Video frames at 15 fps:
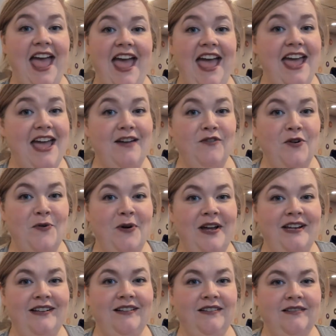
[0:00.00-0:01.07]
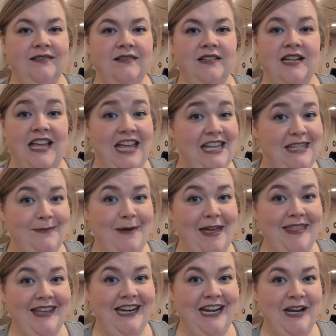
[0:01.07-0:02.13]
Hey everyone, it's
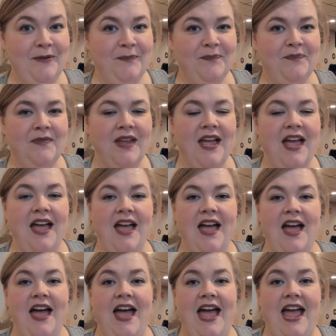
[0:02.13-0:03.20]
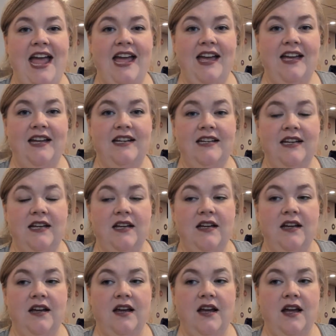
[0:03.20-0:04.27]
Bethany, and
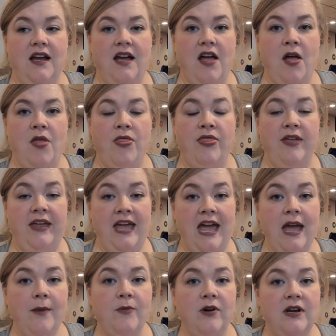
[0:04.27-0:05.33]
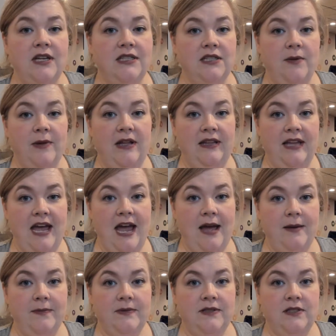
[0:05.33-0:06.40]
the camera is on my
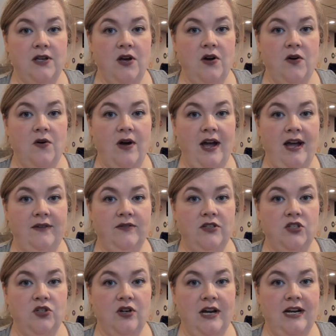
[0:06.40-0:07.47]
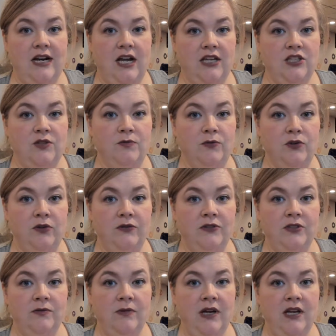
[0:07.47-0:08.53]
lap, so I have to try not to move
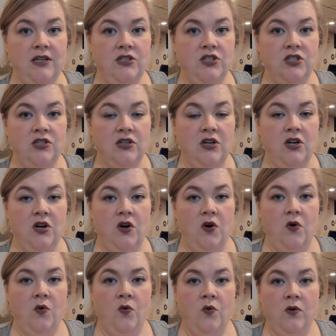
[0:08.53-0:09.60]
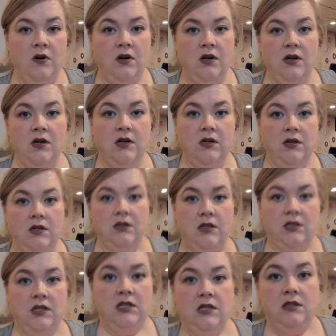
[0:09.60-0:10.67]
too much or
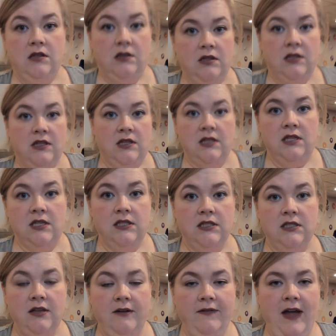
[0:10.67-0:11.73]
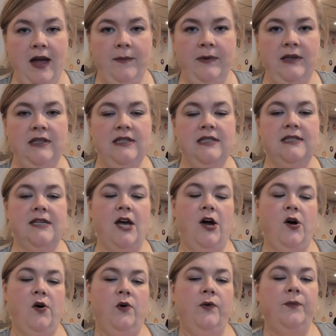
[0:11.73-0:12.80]
this stuff happens.
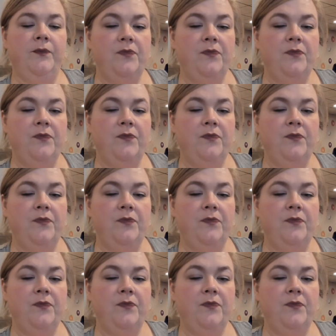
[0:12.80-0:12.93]
So